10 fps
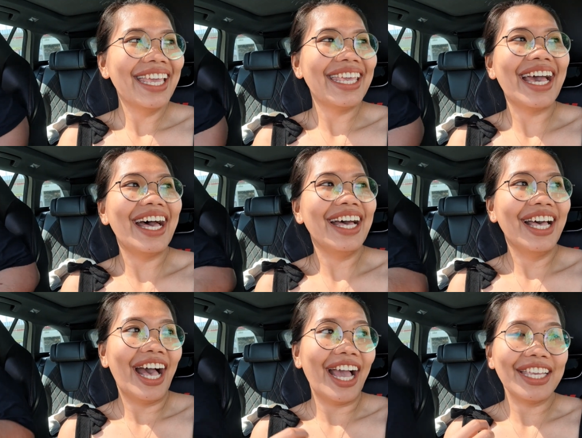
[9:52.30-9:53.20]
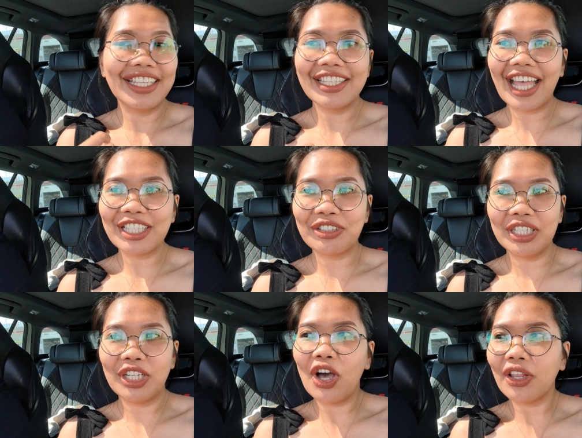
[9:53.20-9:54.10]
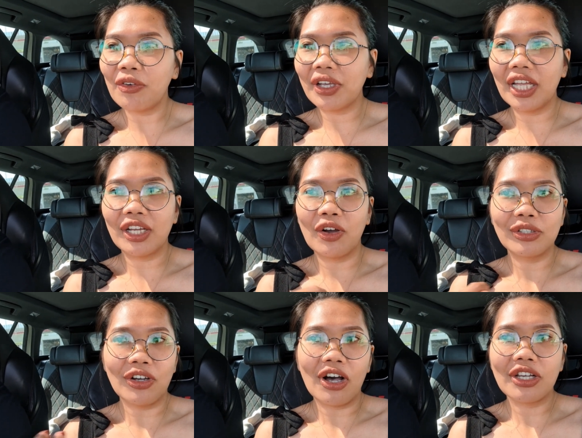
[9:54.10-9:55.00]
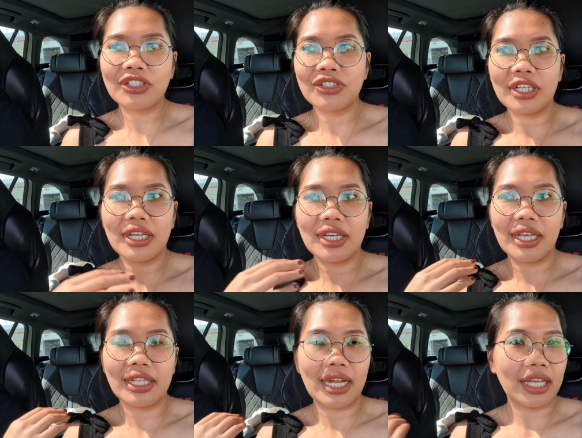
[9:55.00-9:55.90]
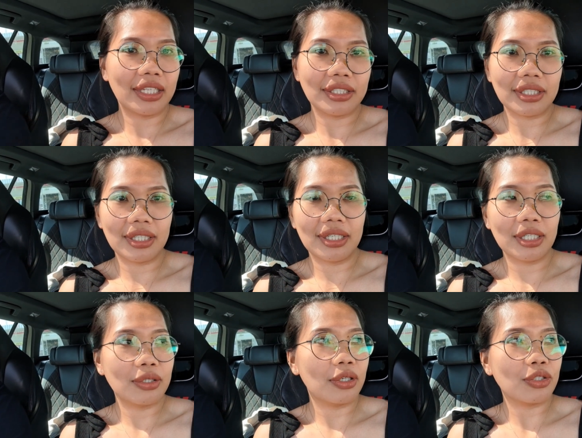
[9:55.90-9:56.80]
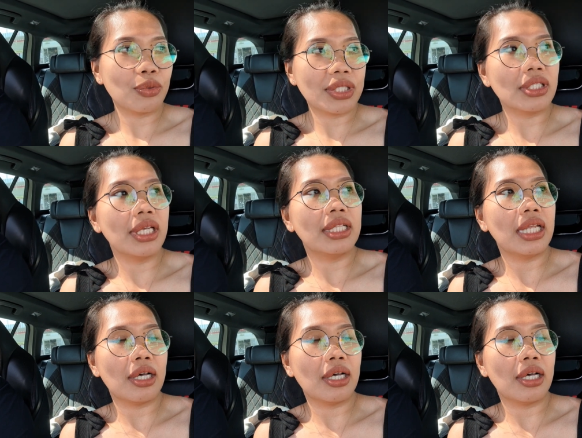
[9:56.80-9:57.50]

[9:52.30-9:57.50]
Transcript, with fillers: yeah, I didn't actually know that we're gonna go to Austria and then heading to Switzerland now.